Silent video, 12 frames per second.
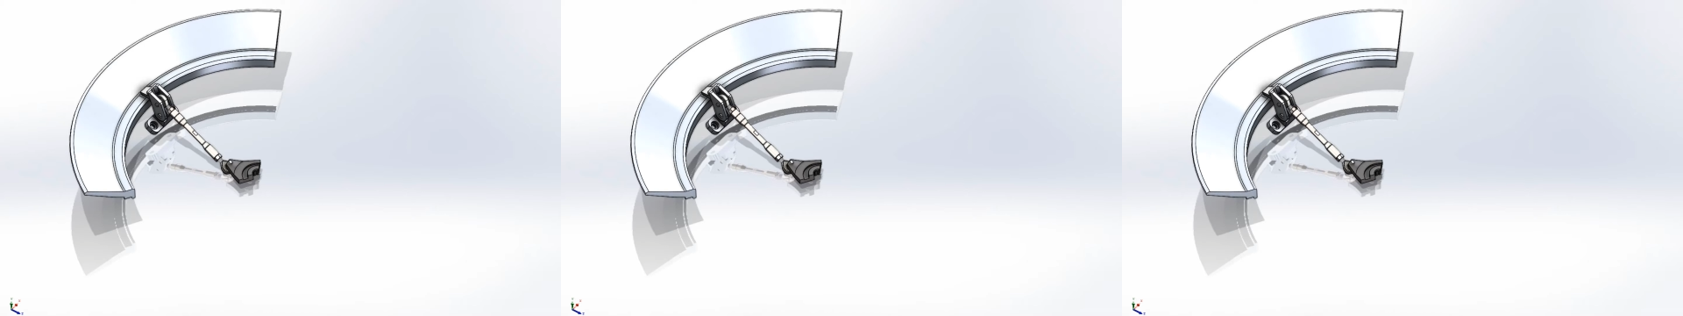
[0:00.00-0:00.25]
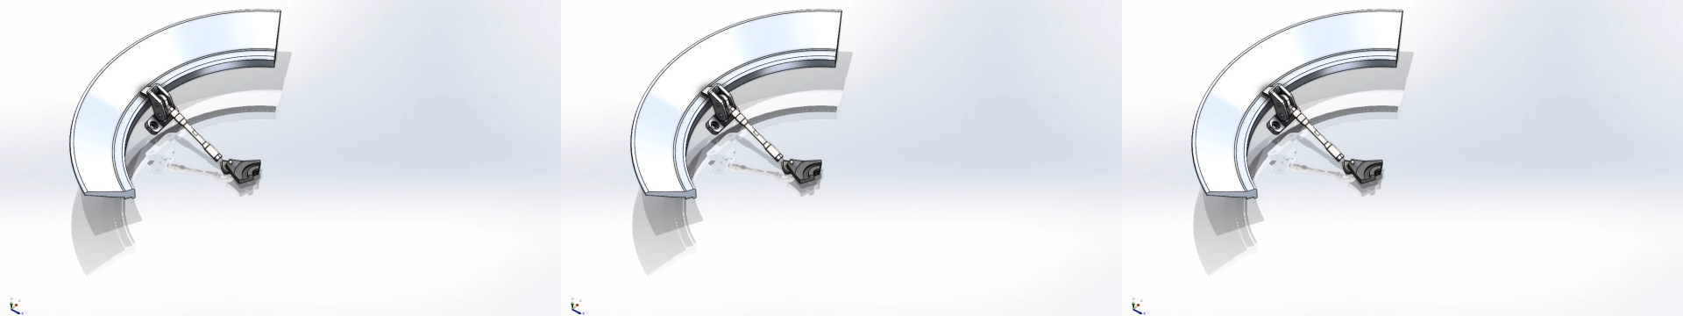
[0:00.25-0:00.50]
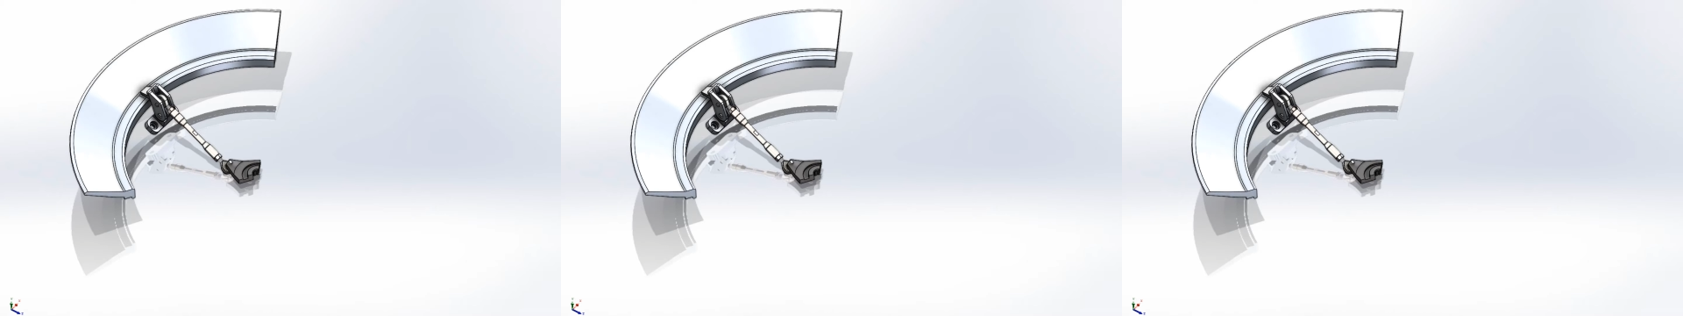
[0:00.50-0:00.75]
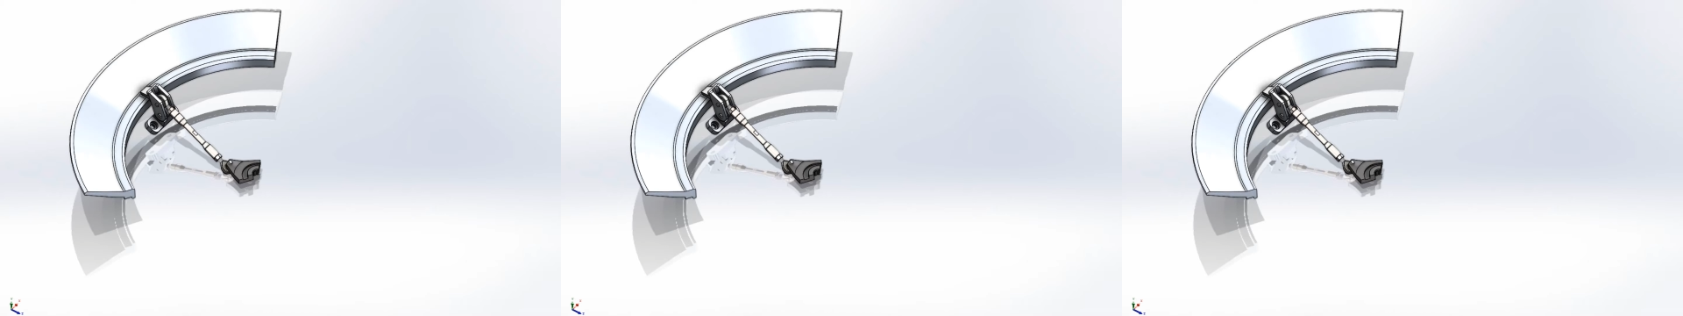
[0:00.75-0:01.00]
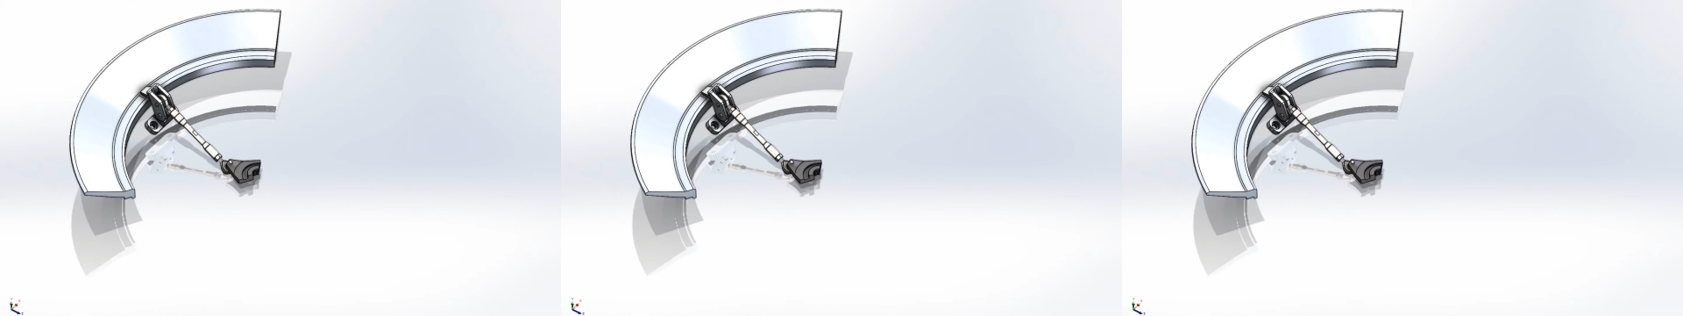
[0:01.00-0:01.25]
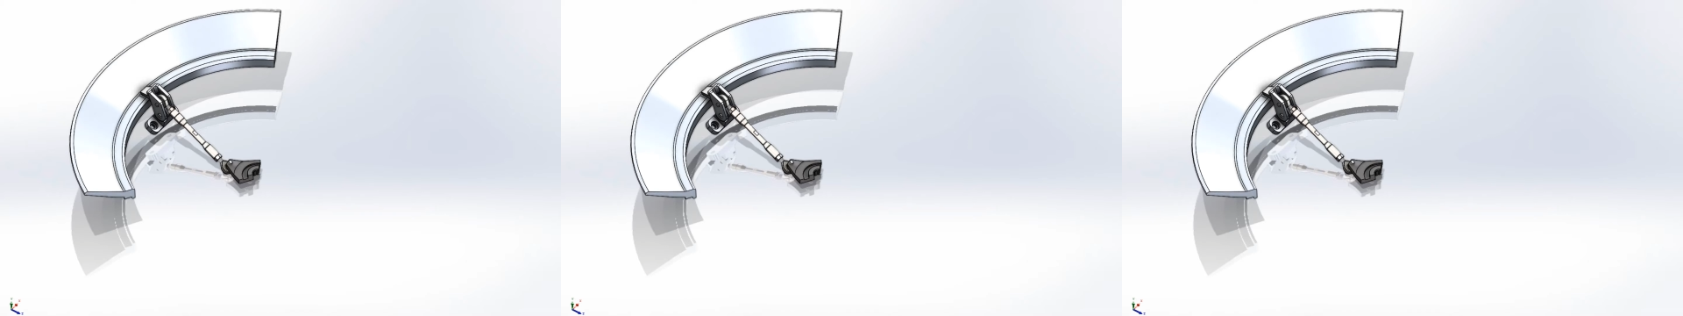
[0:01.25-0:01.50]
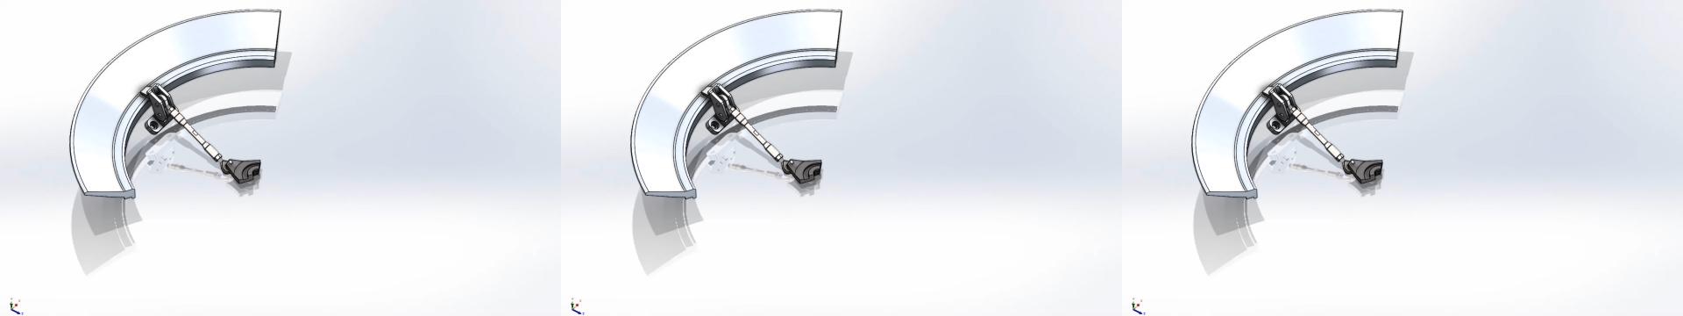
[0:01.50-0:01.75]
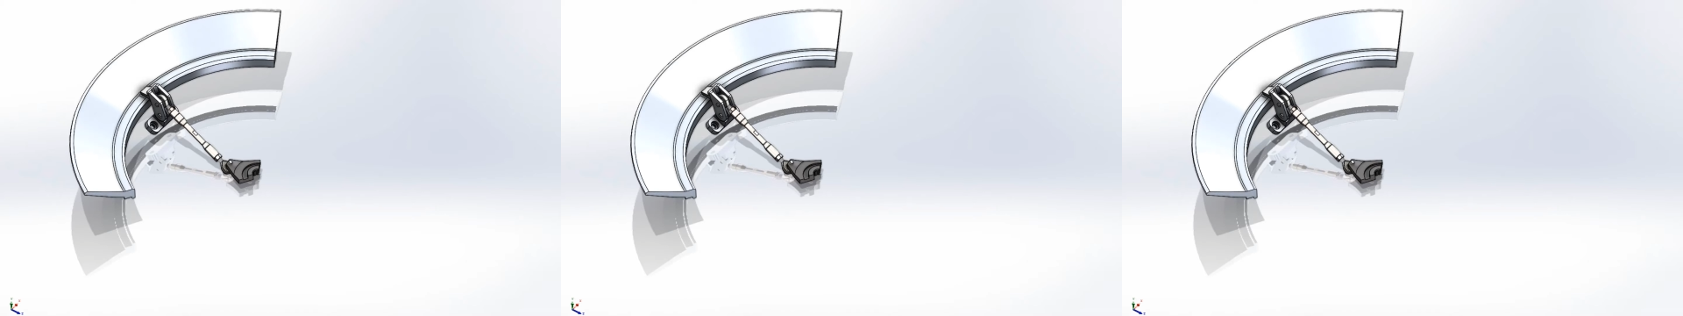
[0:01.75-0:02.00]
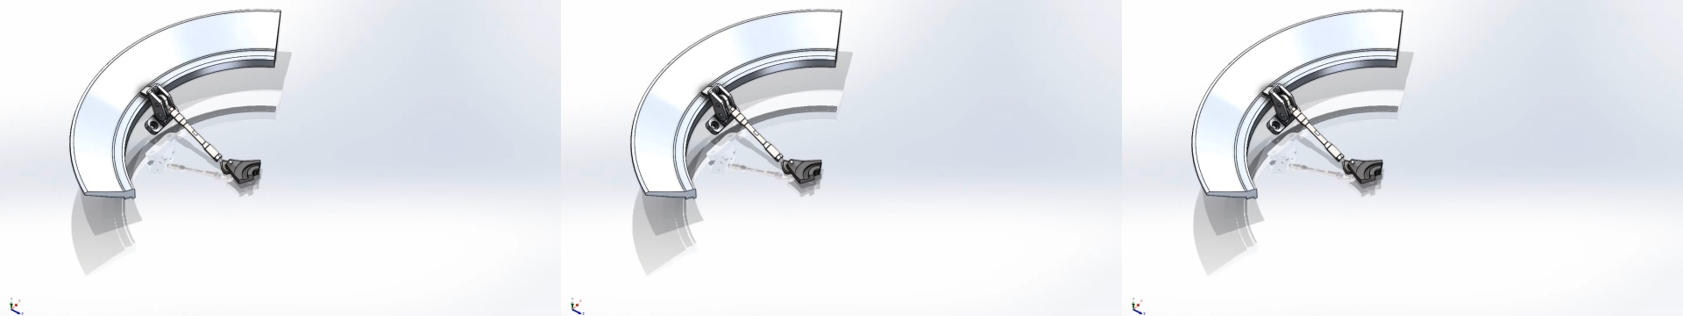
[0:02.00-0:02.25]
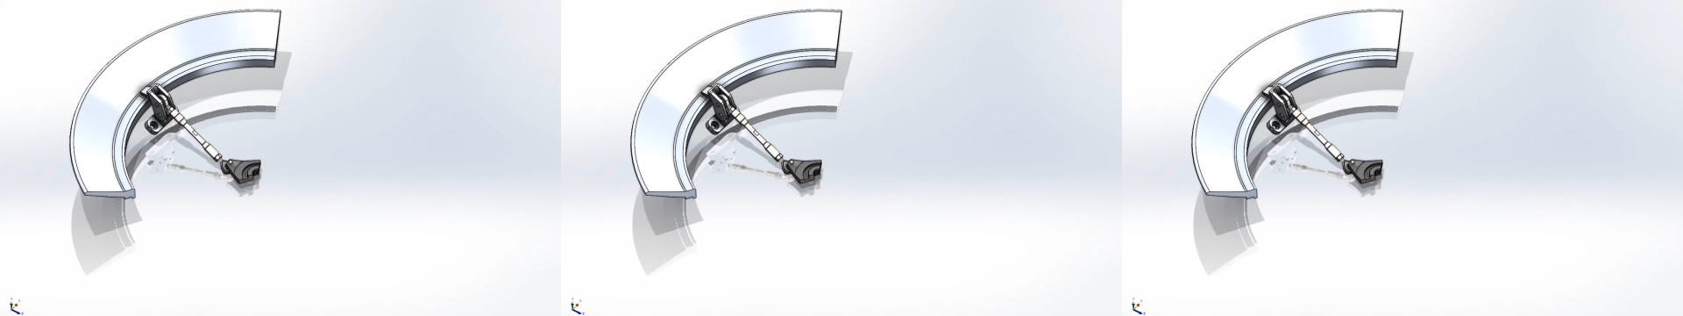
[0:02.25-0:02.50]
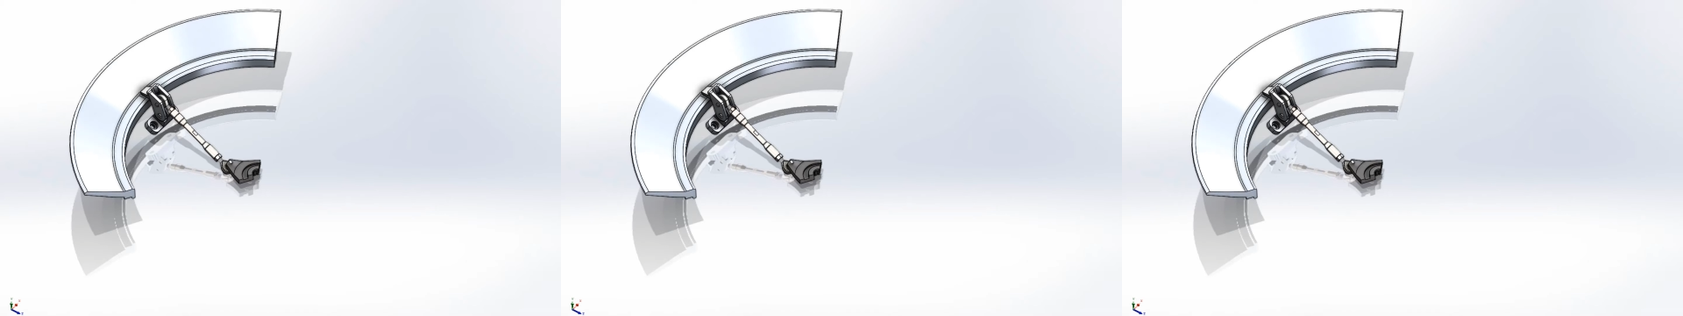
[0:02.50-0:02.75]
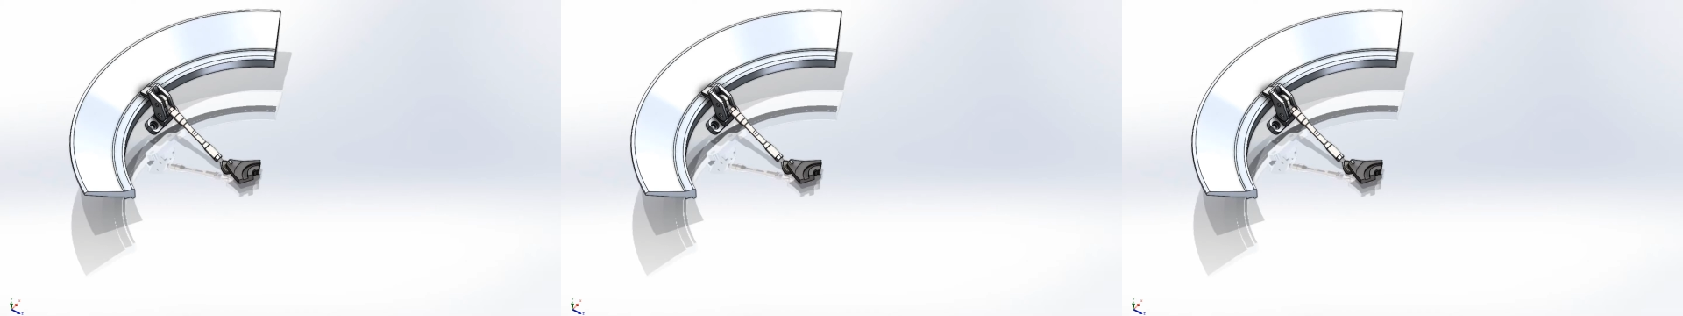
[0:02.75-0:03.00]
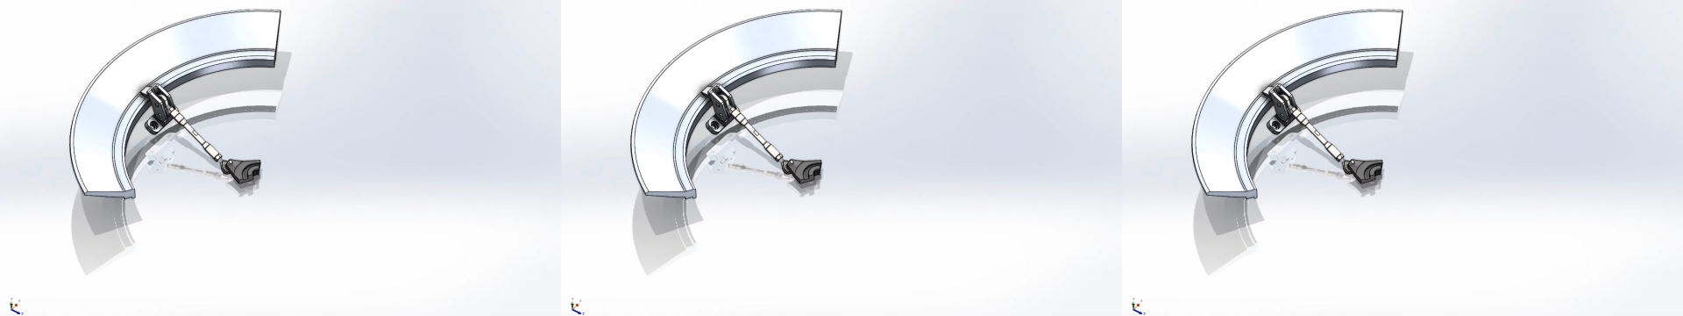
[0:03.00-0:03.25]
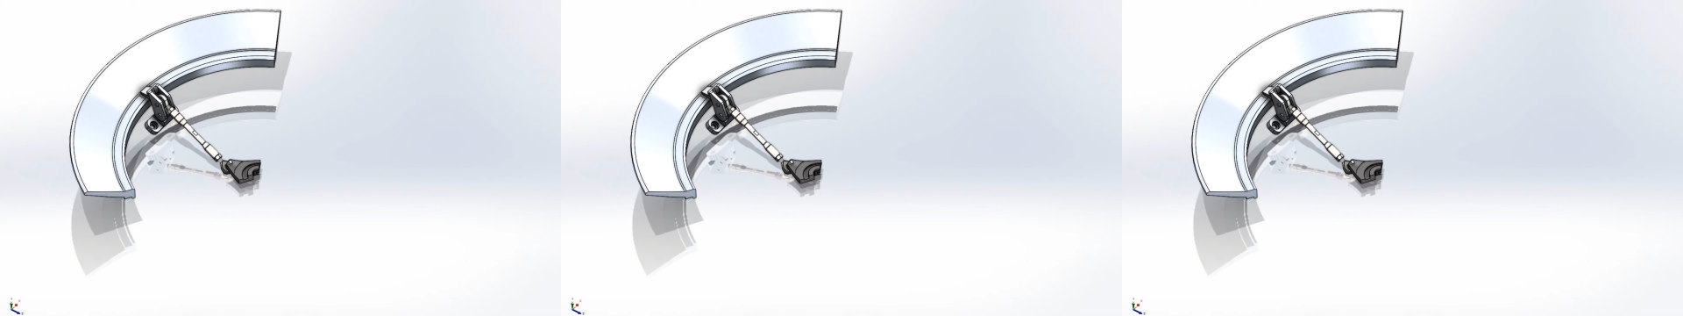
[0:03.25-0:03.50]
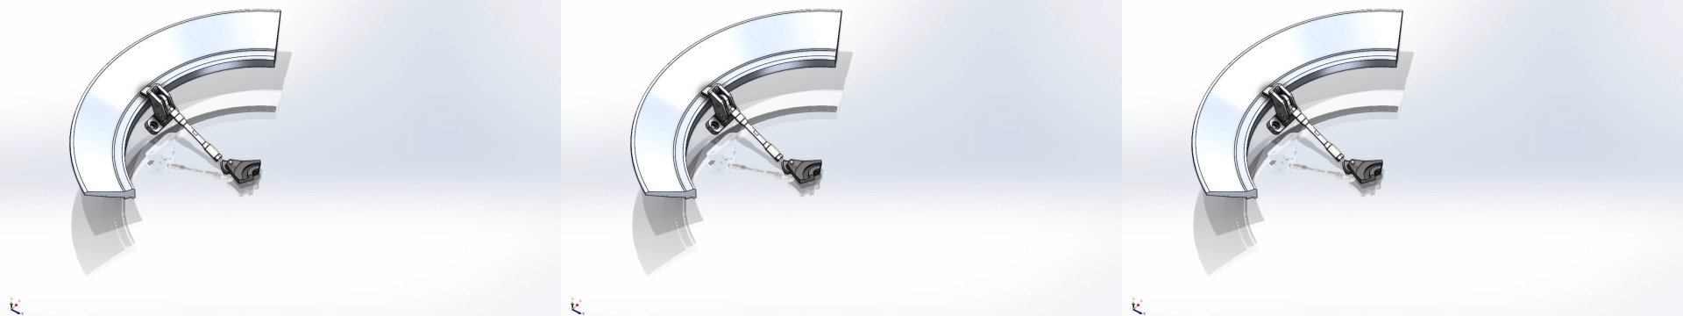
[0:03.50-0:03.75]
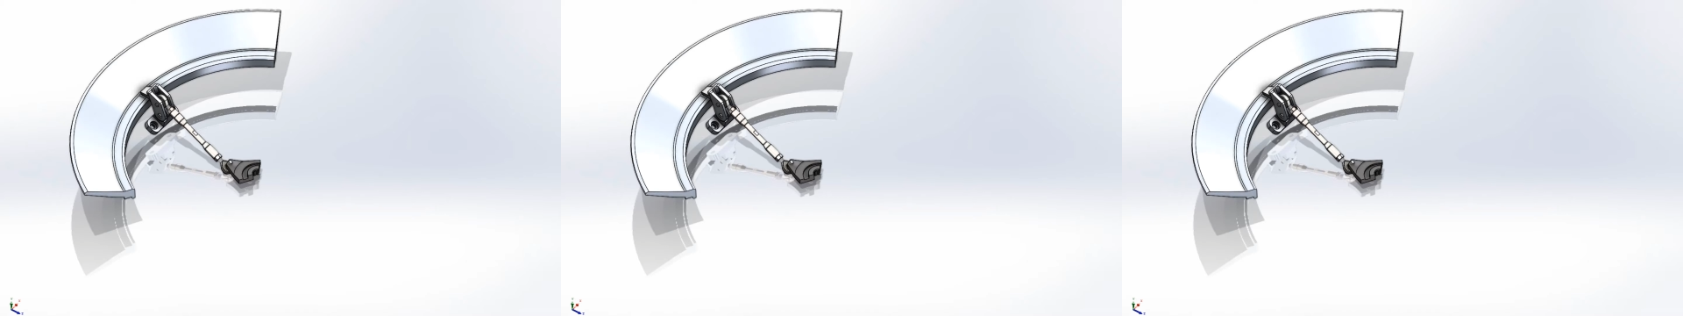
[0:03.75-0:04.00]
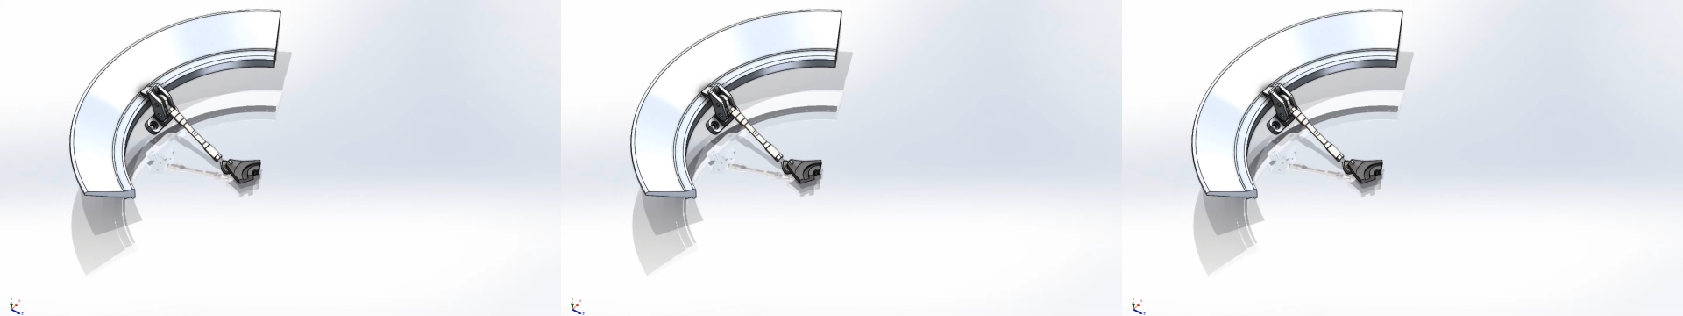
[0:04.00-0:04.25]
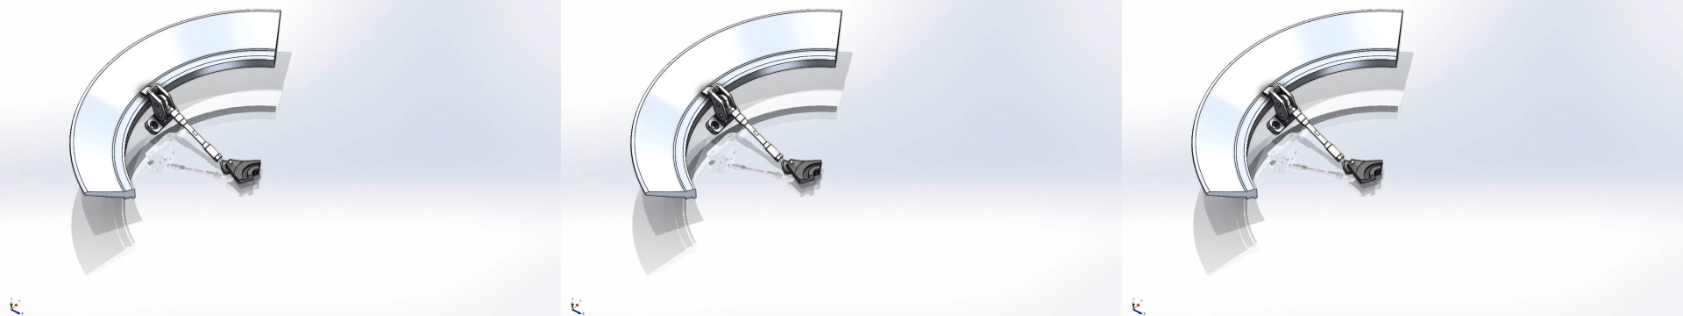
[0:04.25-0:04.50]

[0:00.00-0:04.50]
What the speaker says: Nobody's mouth can be seen.